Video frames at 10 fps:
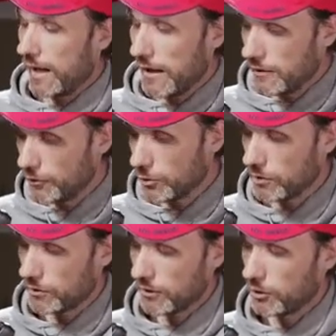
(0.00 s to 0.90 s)
If you
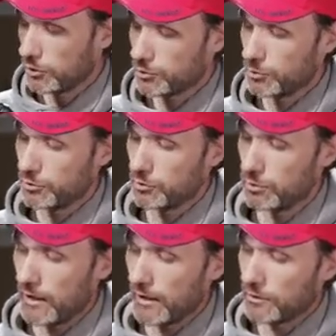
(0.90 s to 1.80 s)
want to go switch to
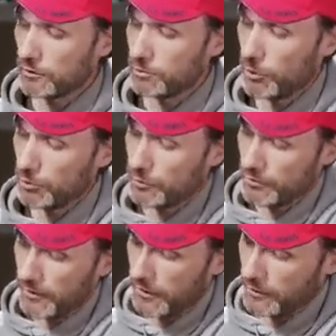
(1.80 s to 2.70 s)
locked off
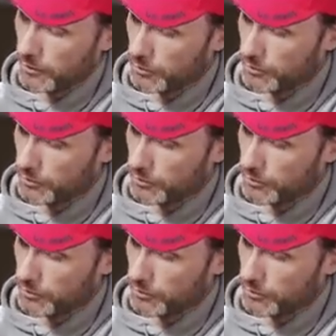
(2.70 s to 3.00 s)
mode, then you